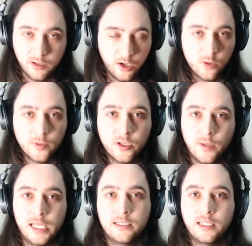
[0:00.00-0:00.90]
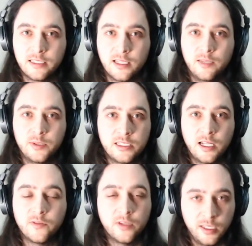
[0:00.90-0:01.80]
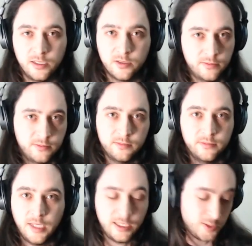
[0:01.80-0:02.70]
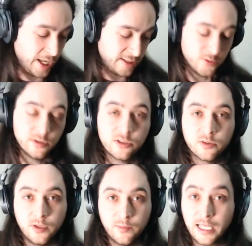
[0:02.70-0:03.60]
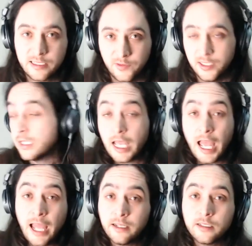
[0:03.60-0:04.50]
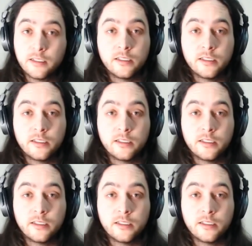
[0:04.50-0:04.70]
Open your mind to that type of stuff. It expands your instrument massively. And